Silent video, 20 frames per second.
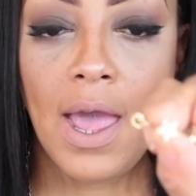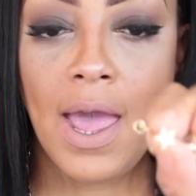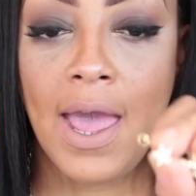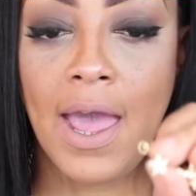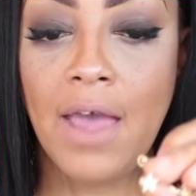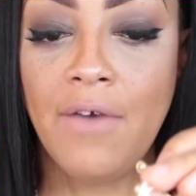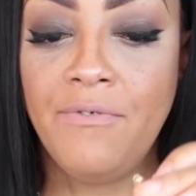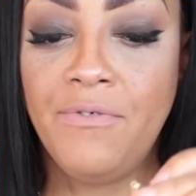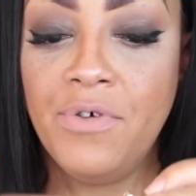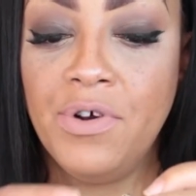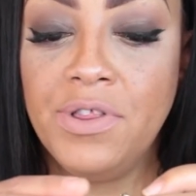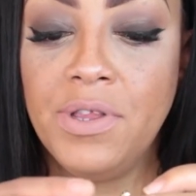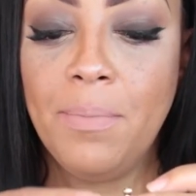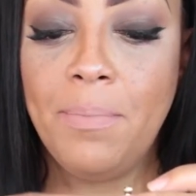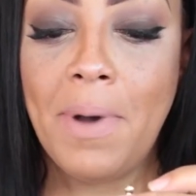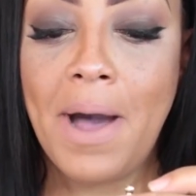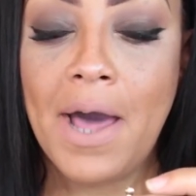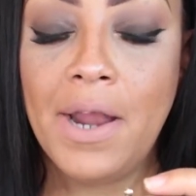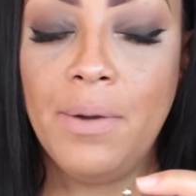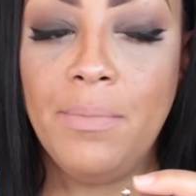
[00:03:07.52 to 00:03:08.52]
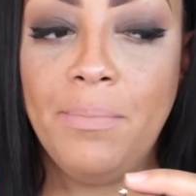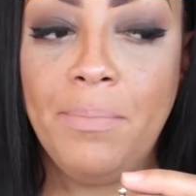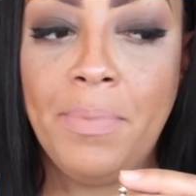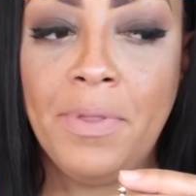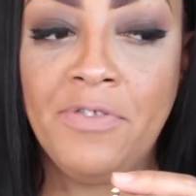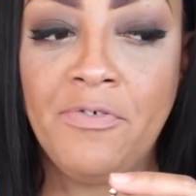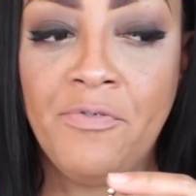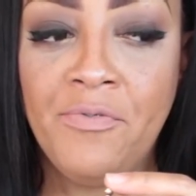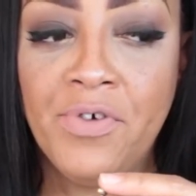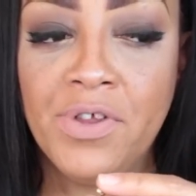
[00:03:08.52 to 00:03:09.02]
and for the bottom,
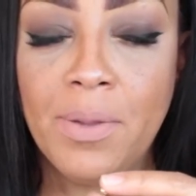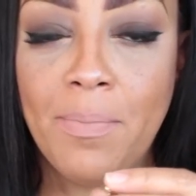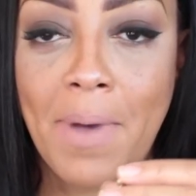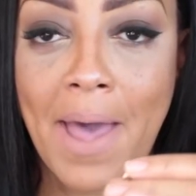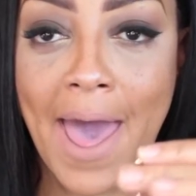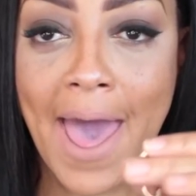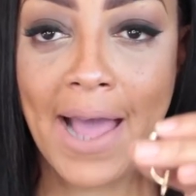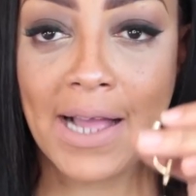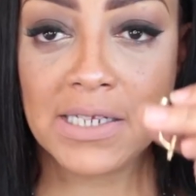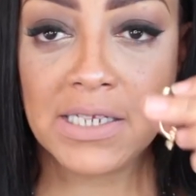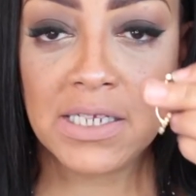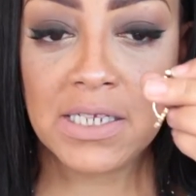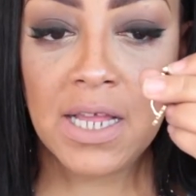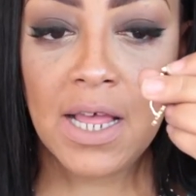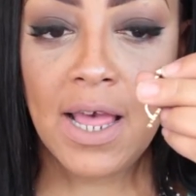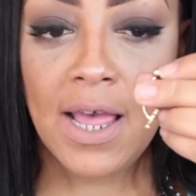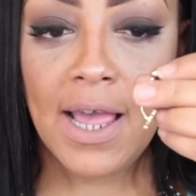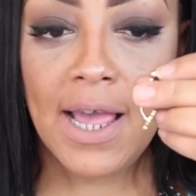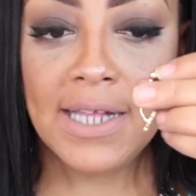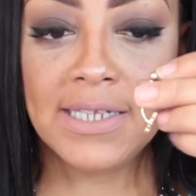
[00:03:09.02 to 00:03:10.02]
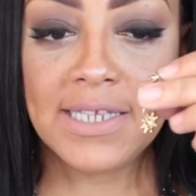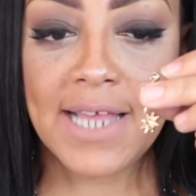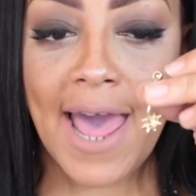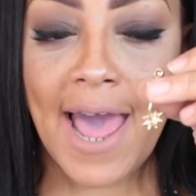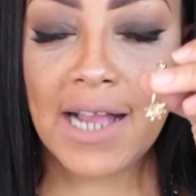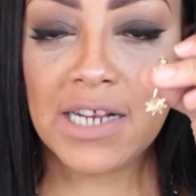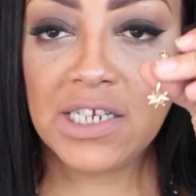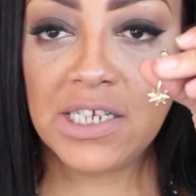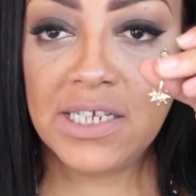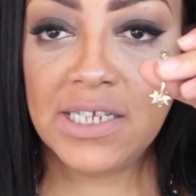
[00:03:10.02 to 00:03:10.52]
for the backs, it's
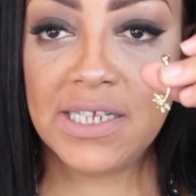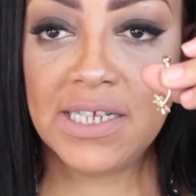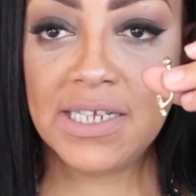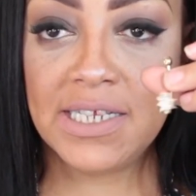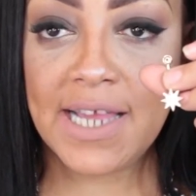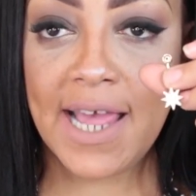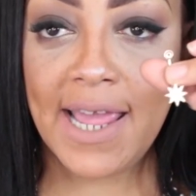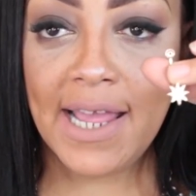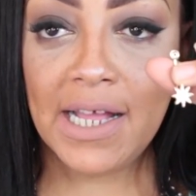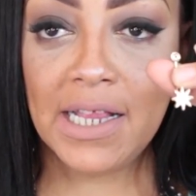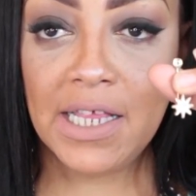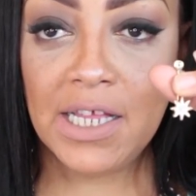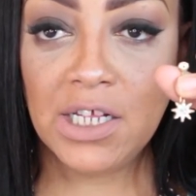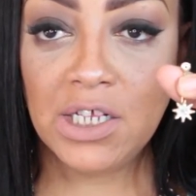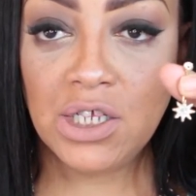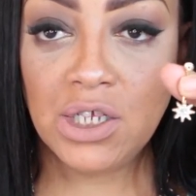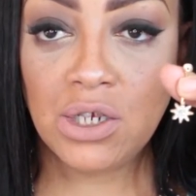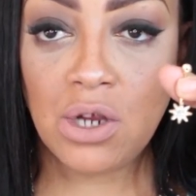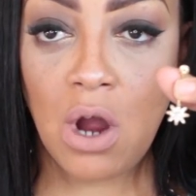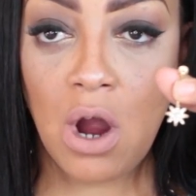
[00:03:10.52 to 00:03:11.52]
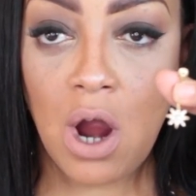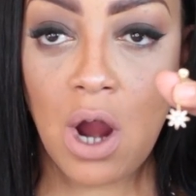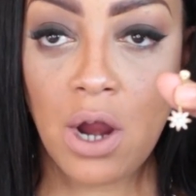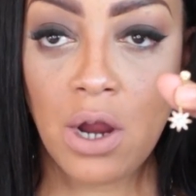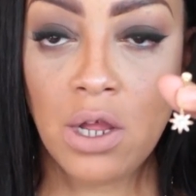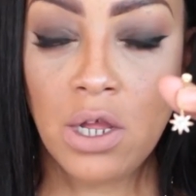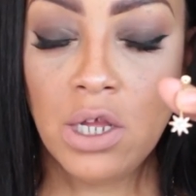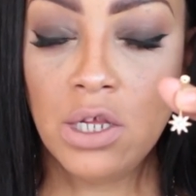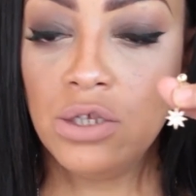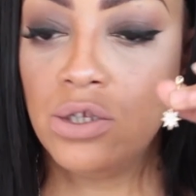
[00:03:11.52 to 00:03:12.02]
actually the dangling
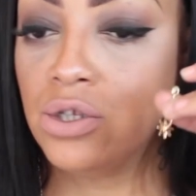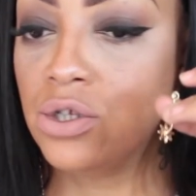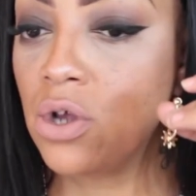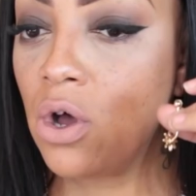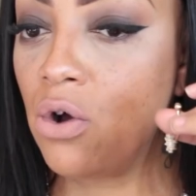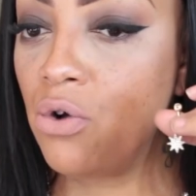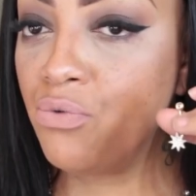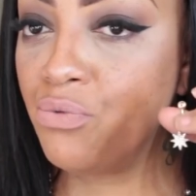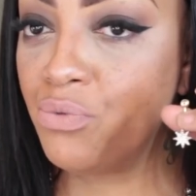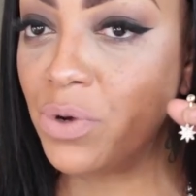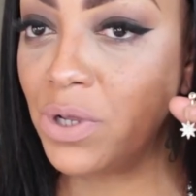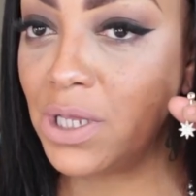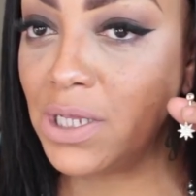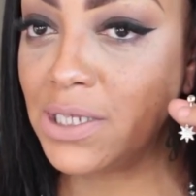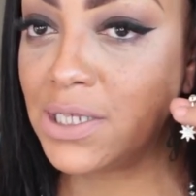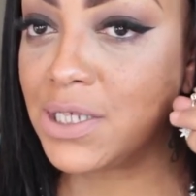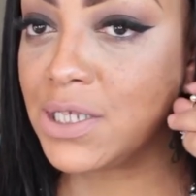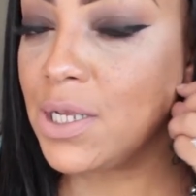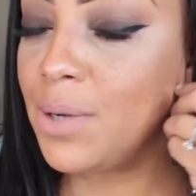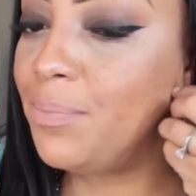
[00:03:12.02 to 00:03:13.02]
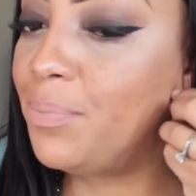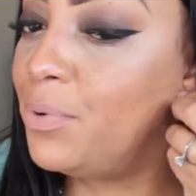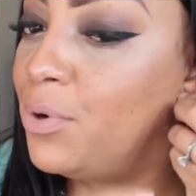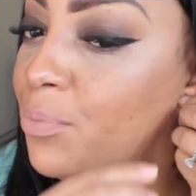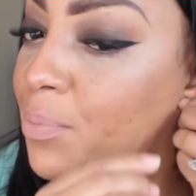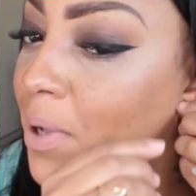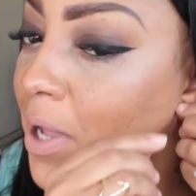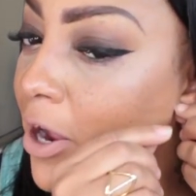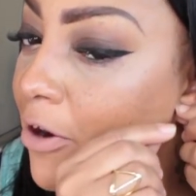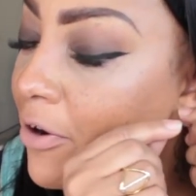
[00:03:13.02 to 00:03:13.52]
star. So really
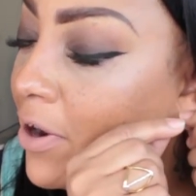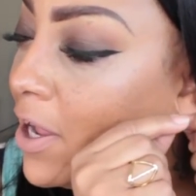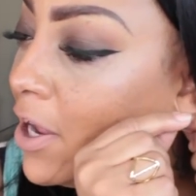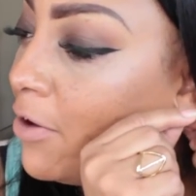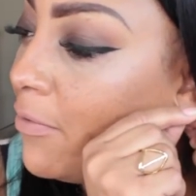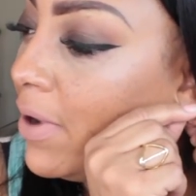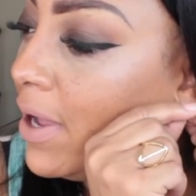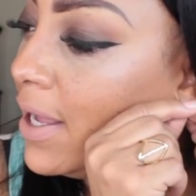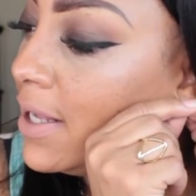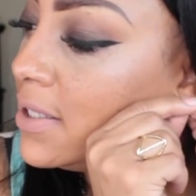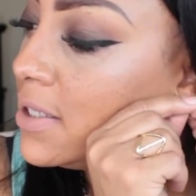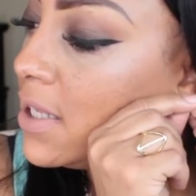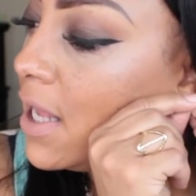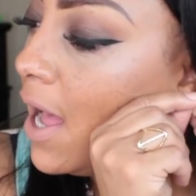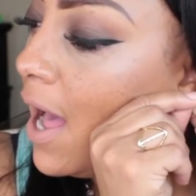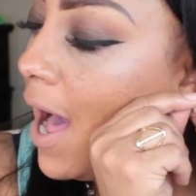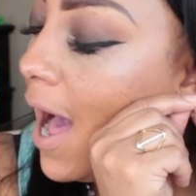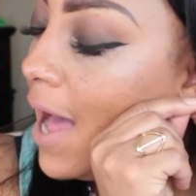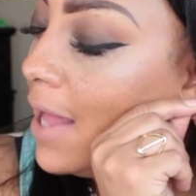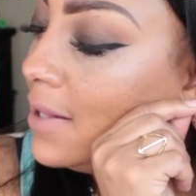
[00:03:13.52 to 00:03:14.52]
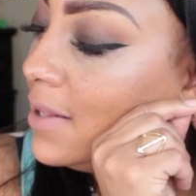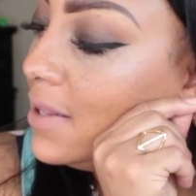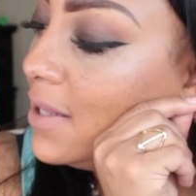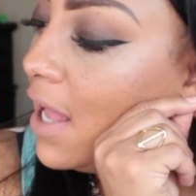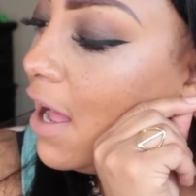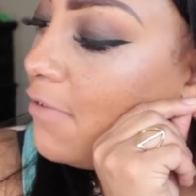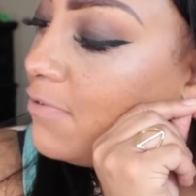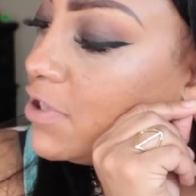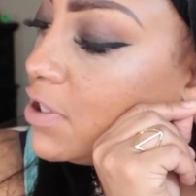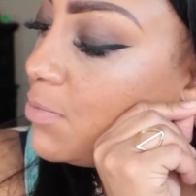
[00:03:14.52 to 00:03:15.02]
simple pair of earrings. I
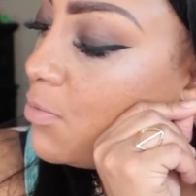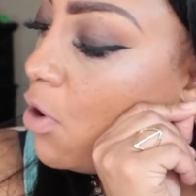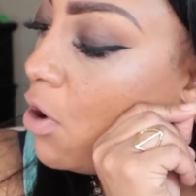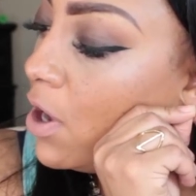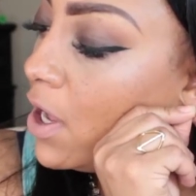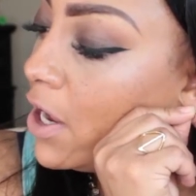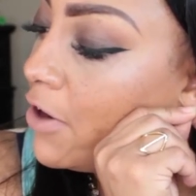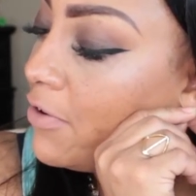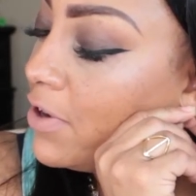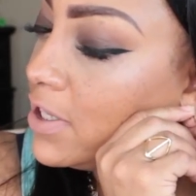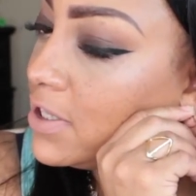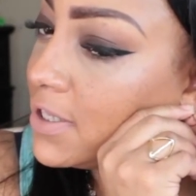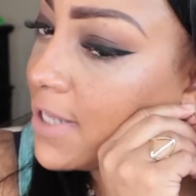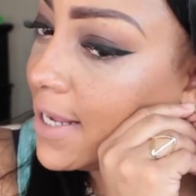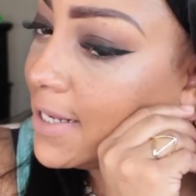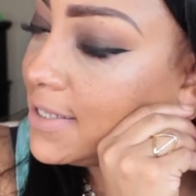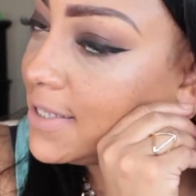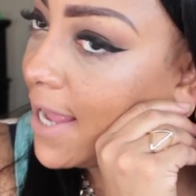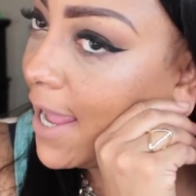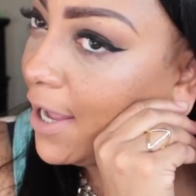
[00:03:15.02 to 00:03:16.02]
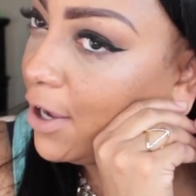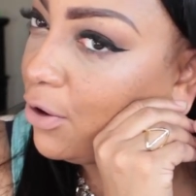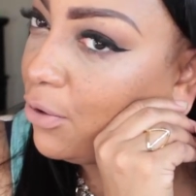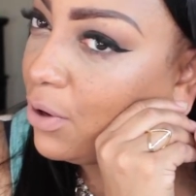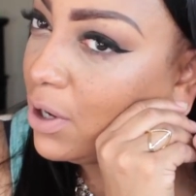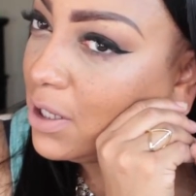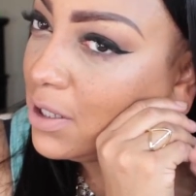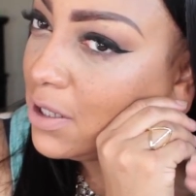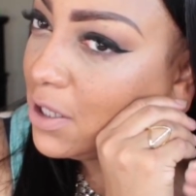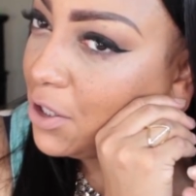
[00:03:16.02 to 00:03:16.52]
love small earrings. They
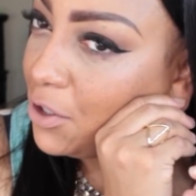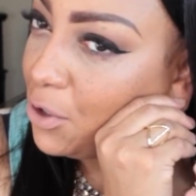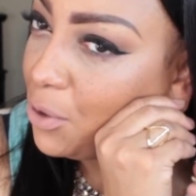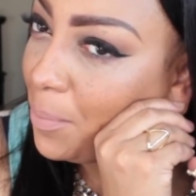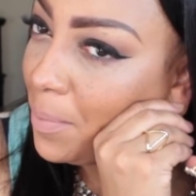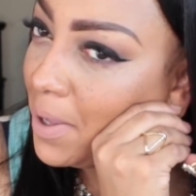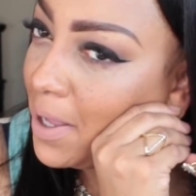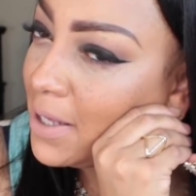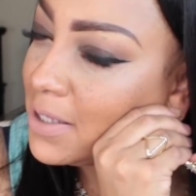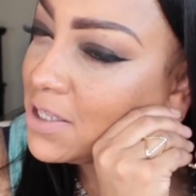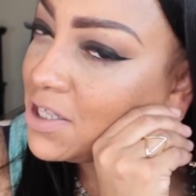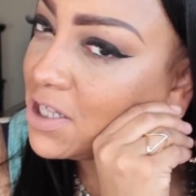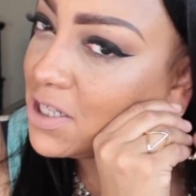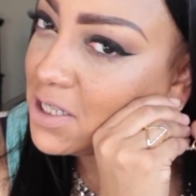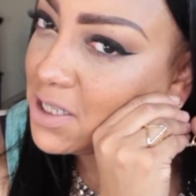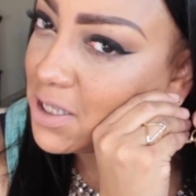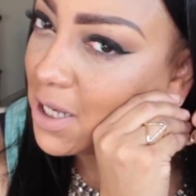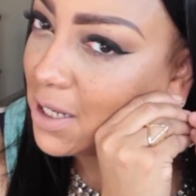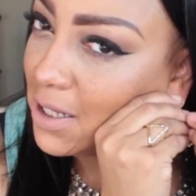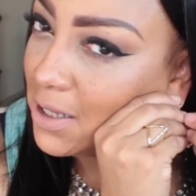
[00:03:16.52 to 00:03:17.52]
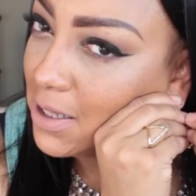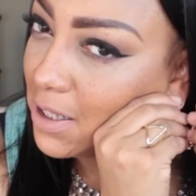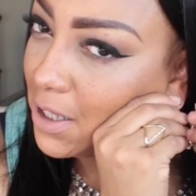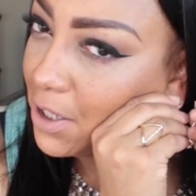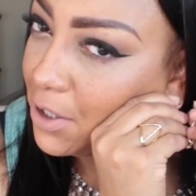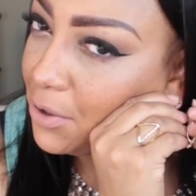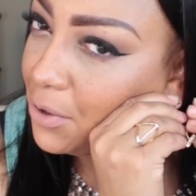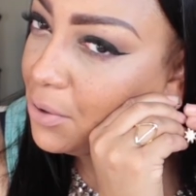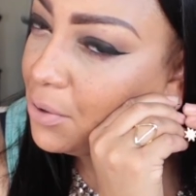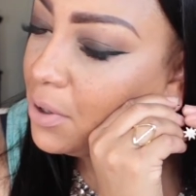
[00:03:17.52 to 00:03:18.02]
dangle a little bit, just a
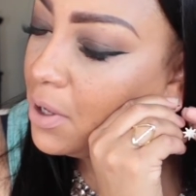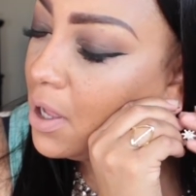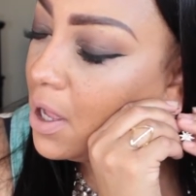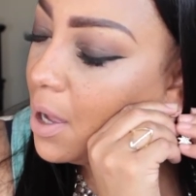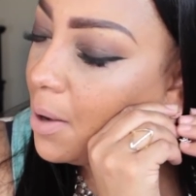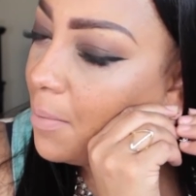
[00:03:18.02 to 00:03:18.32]
little,